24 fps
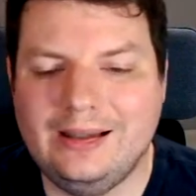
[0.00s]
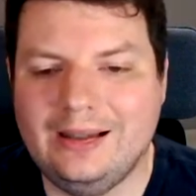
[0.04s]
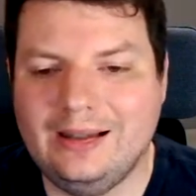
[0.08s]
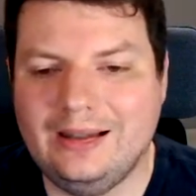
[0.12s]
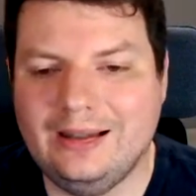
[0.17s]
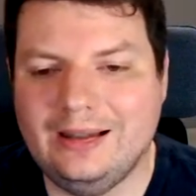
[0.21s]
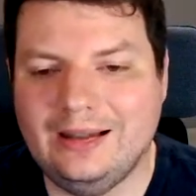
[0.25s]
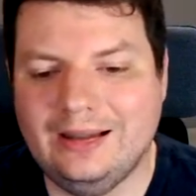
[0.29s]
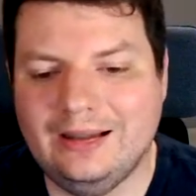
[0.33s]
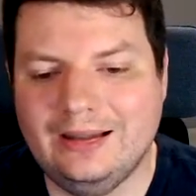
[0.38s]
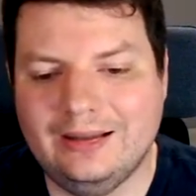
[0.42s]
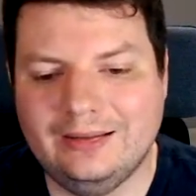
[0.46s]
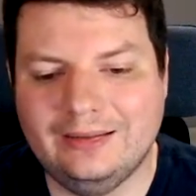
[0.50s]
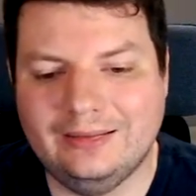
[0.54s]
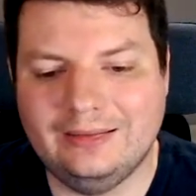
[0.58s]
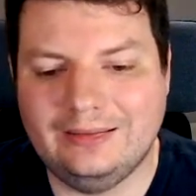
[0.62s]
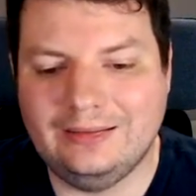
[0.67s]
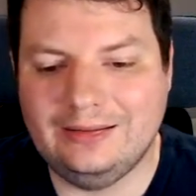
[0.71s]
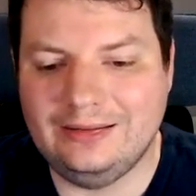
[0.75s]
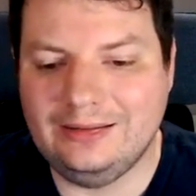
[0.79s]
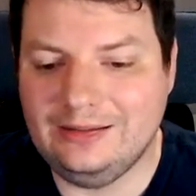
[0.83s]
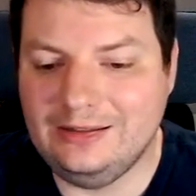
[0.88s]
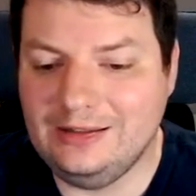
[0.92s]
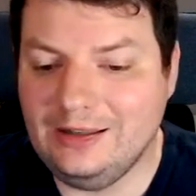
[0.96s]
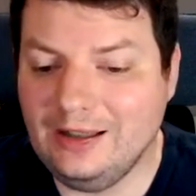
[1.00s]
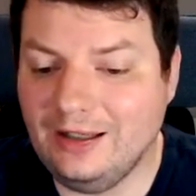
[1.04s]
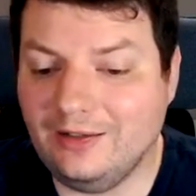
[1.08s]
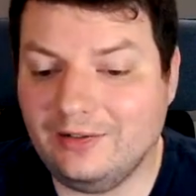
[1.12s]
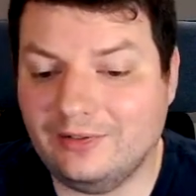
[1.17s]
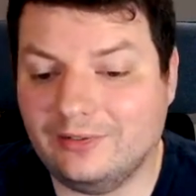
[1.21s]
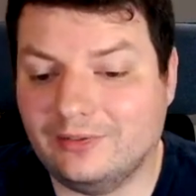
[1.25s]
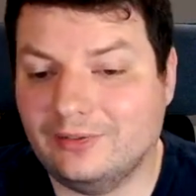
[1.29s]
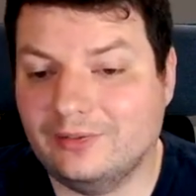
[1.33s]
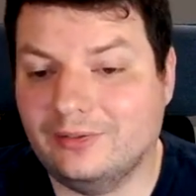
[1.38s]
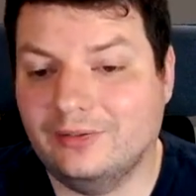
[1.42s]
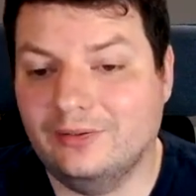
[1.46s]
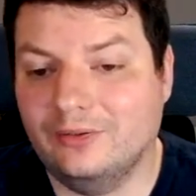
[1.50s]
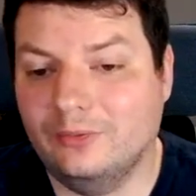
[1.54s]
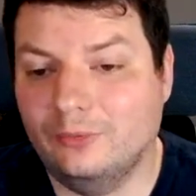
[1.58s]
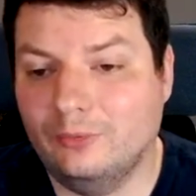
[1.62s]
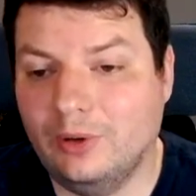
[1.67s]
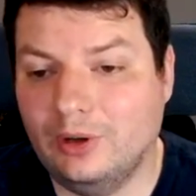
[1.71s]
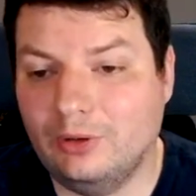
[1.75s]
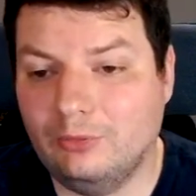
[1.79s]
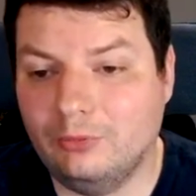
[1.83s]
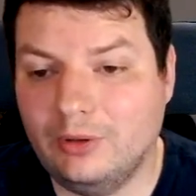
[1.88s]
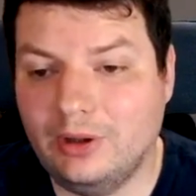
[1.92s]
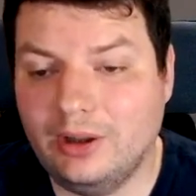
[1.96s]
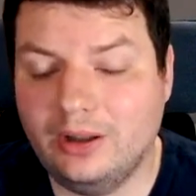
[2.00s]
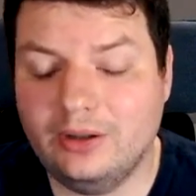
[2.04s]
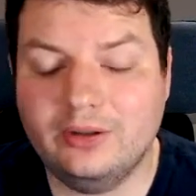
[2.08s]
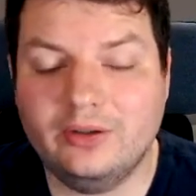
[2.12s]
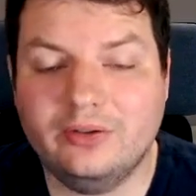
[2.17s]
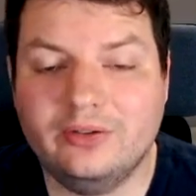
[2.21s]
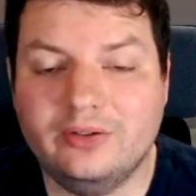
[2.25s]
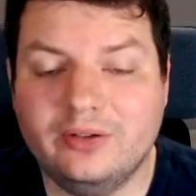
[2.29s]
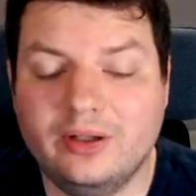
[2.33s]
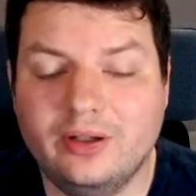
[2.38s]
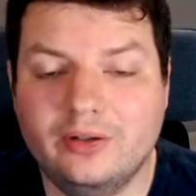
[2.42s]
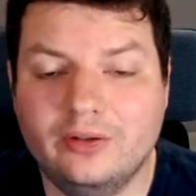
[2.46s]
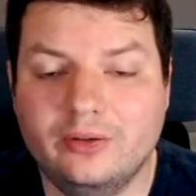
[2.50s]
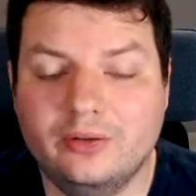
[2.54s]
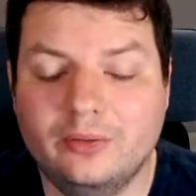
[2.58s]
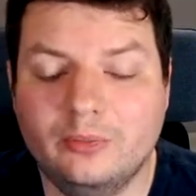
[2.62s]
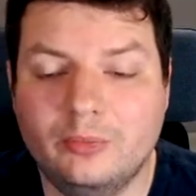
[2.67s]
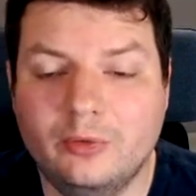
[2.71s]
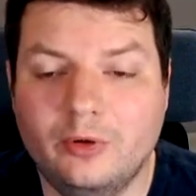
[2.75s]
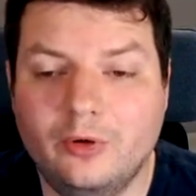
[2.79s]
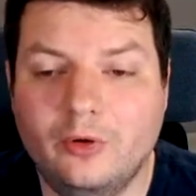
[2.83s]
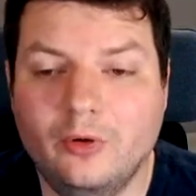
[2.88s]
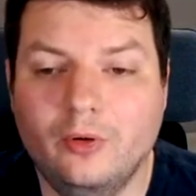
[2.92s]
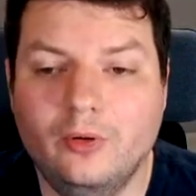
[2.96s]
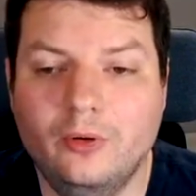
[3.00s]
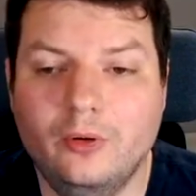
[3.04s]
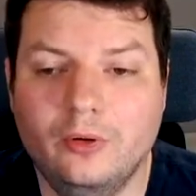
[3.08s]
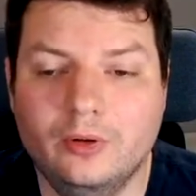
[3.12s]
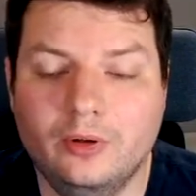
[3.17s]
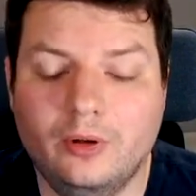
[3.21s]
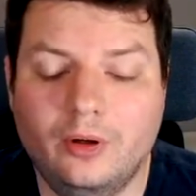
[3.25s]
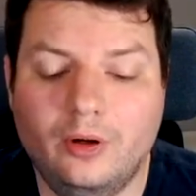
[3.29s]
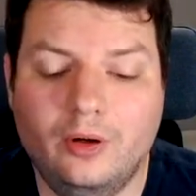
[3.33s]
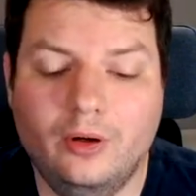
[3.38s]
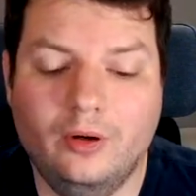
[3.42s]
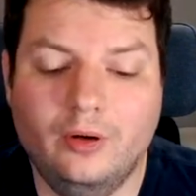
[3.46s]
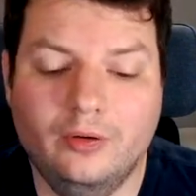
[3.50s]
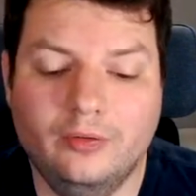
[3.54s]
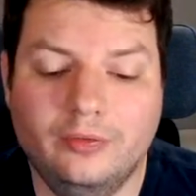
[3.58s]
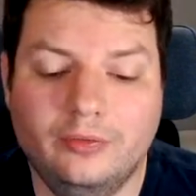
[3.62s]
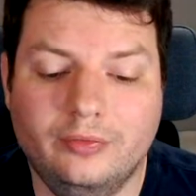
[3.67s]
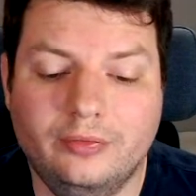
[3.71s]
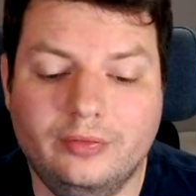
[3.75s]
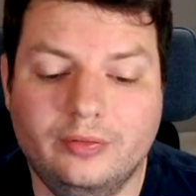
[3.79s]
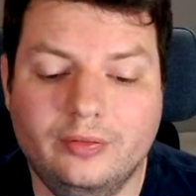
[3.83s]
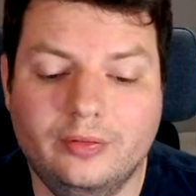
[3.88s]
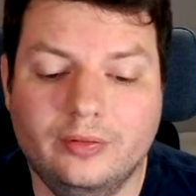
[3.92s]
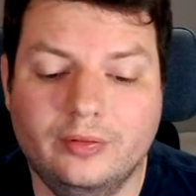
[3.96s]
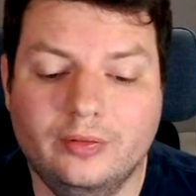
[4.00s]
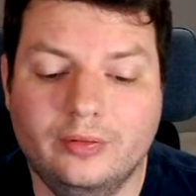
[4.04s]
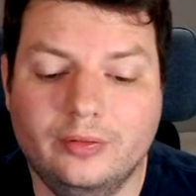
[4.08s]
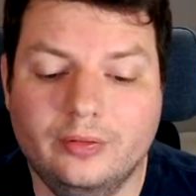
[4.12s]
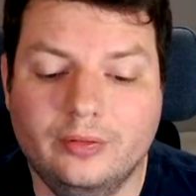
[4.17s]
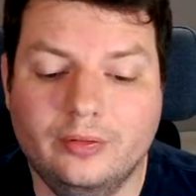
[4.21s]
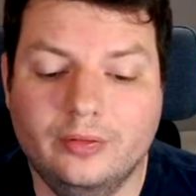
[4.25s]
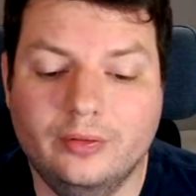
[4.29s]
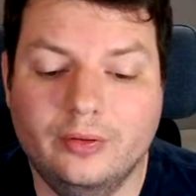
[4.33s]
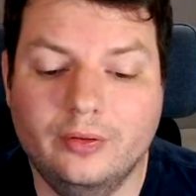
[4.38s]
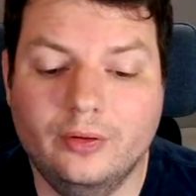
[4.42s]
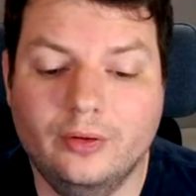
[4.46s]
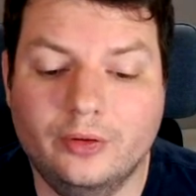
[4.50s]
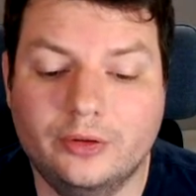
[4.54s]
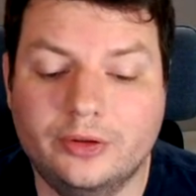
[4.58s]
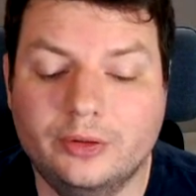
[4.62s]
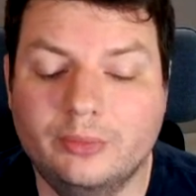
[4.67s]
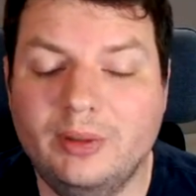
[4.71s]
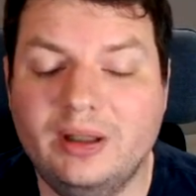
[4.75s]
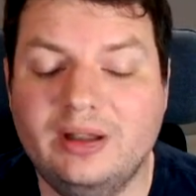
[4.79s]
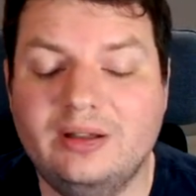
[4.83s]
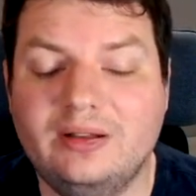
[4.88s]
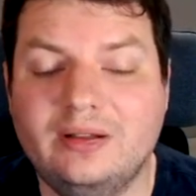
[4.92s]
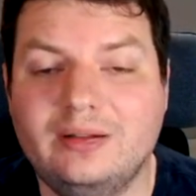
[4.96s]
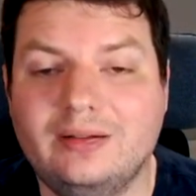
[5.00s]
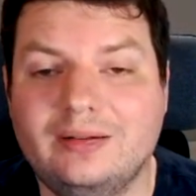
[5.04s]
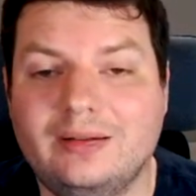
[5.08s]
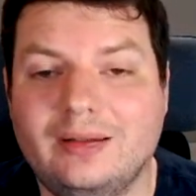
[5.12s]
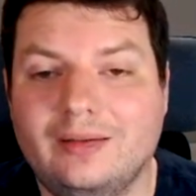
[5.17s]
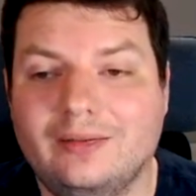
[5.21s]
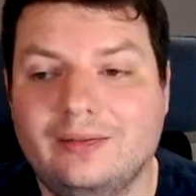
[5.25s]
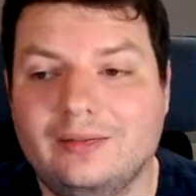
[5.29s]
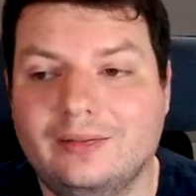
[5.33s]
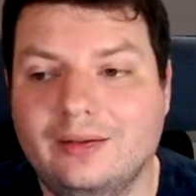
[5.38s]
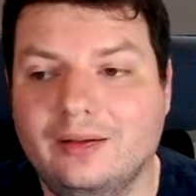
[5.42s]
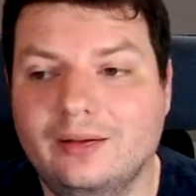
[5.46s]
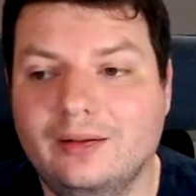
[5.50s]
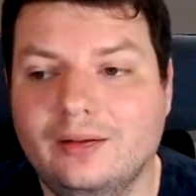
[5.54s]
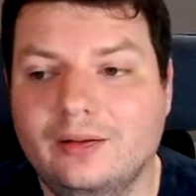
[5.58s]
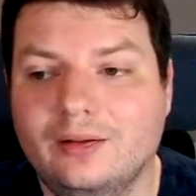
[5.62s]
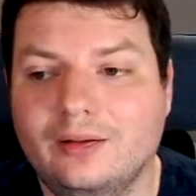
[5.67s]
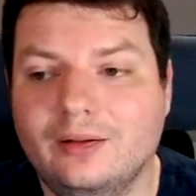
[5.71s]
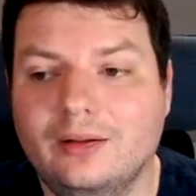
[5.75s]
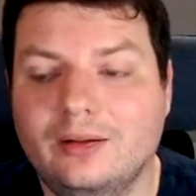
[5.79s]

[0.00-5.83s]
And yes, when we understand the goal of automated testing,